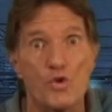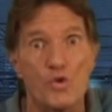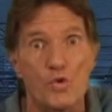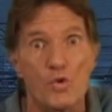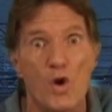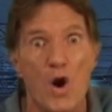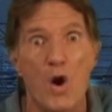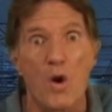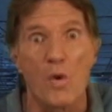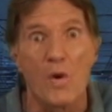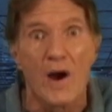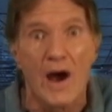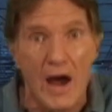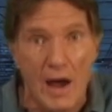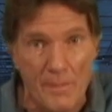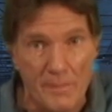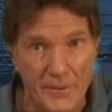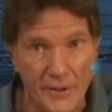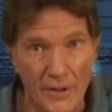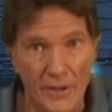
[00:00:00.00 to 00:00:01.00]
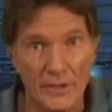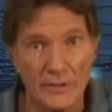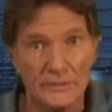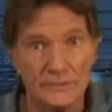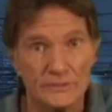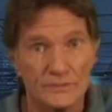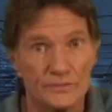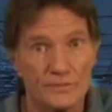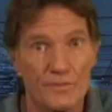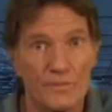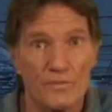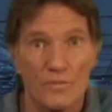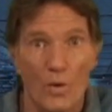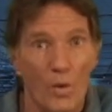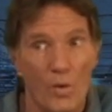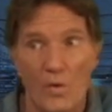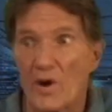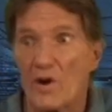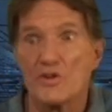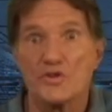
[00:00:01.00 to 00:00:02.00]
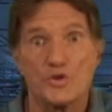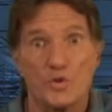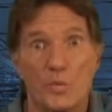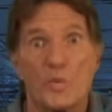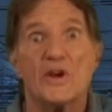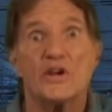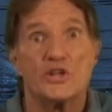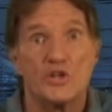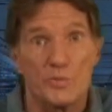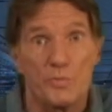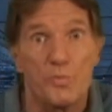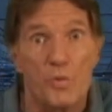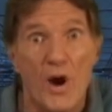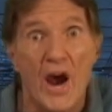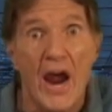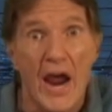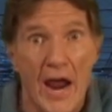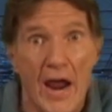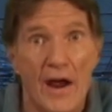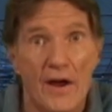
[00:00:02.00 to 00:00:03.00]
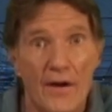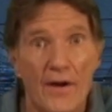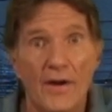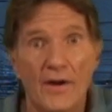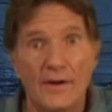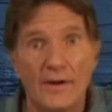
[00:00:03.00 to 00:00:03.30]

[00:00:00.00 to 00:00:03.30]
grow up, or else we spray.